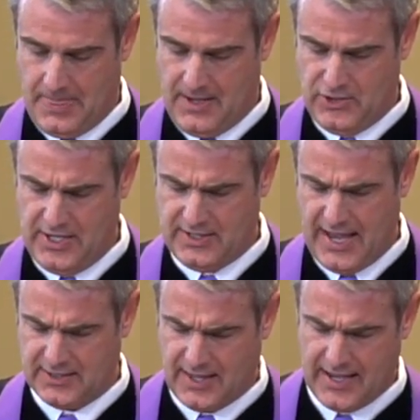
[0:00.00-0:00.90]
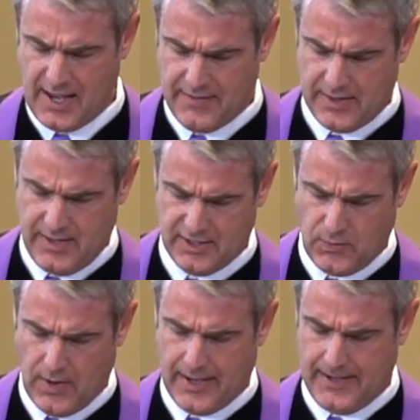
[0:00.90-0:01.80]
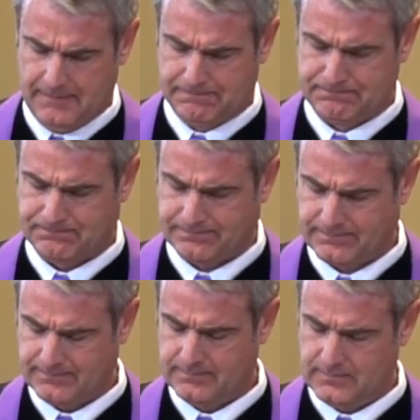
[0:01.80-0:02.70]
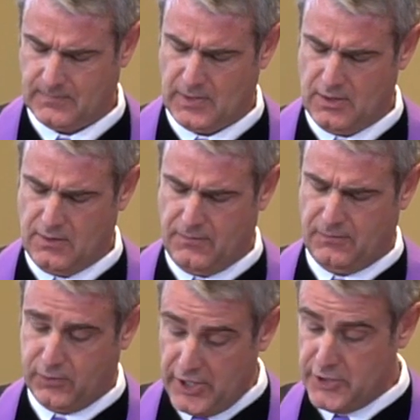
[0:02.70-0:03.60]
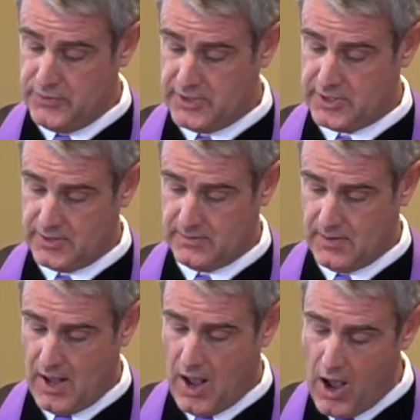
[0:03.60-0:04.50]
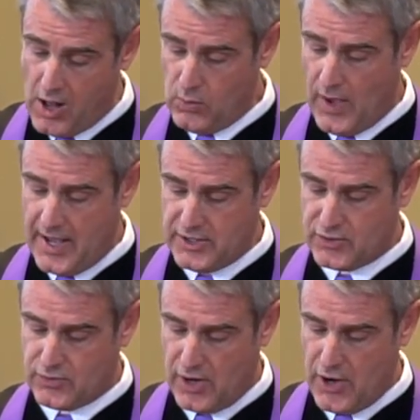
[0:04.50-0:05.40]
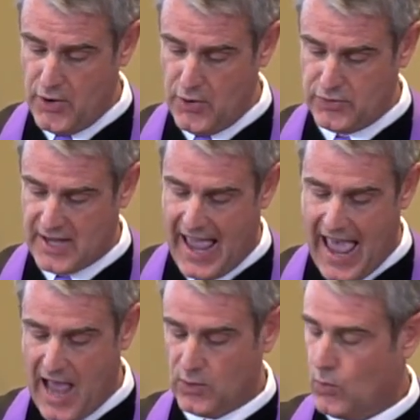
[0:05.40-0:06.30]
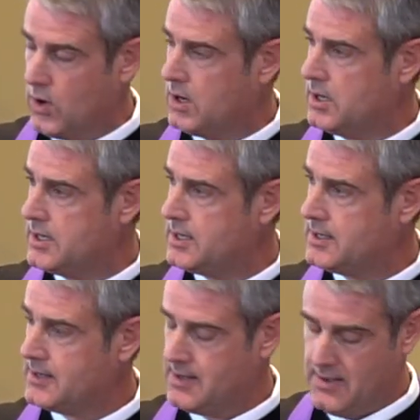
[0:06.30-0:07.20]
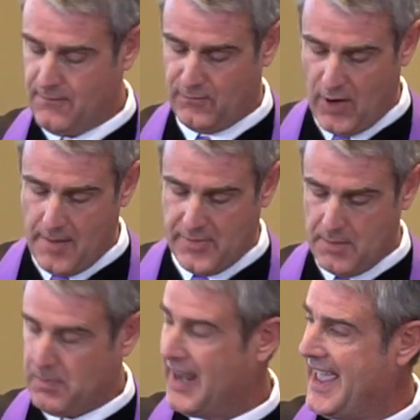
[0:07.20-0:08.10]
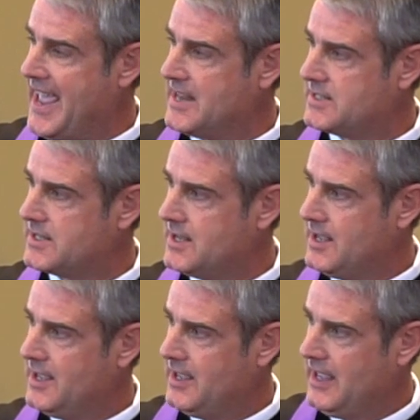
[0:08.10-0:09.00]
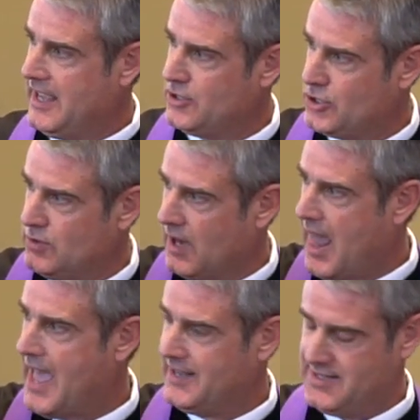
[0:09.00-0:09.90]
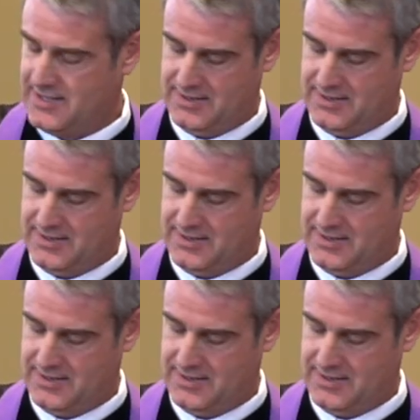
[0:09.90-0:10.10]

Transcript: She says, think of it this way fruit always grows outward from the plant into the light